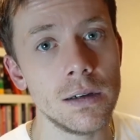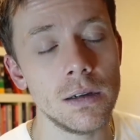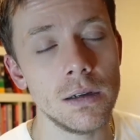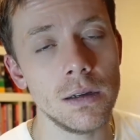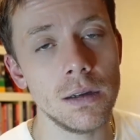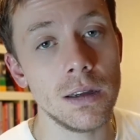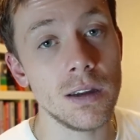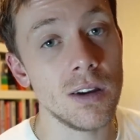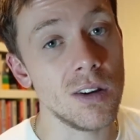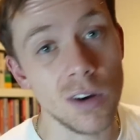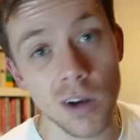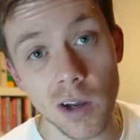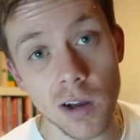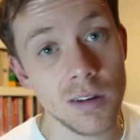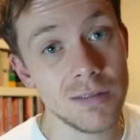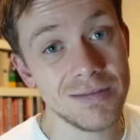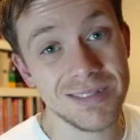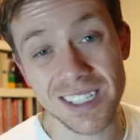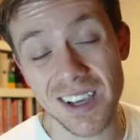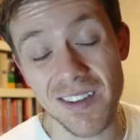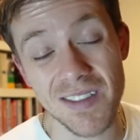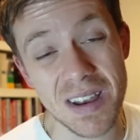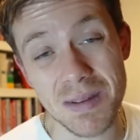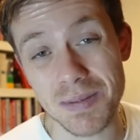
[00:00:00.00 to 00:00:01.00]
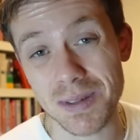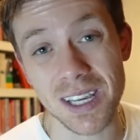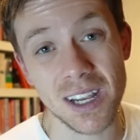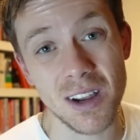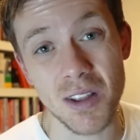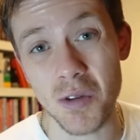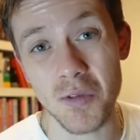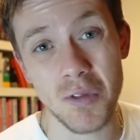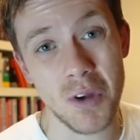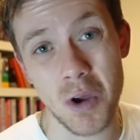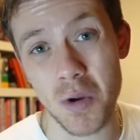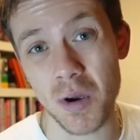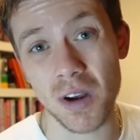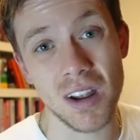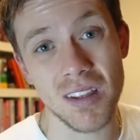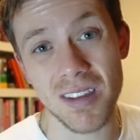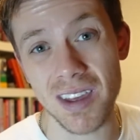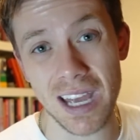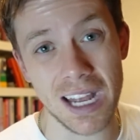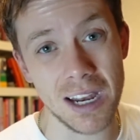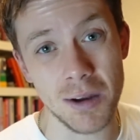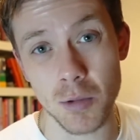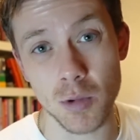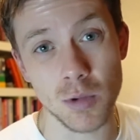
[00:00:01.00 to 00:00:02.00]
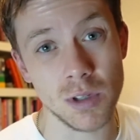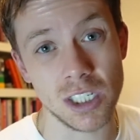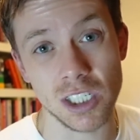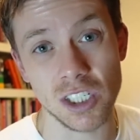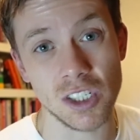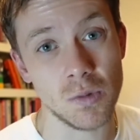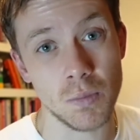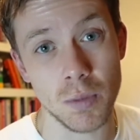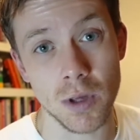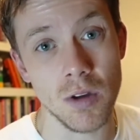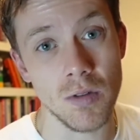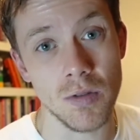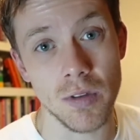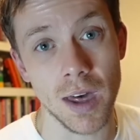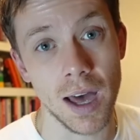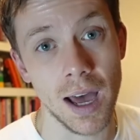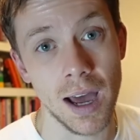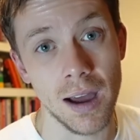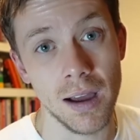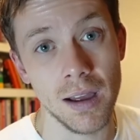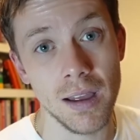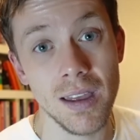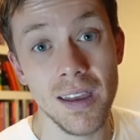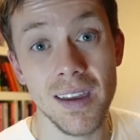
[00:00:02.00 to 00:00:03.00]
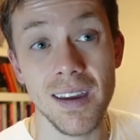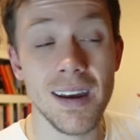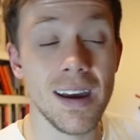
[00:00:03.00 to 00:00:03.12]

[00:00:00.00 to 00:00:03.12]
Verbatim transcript: He got seventy percent of the vote. I don't think anyone will dispute that.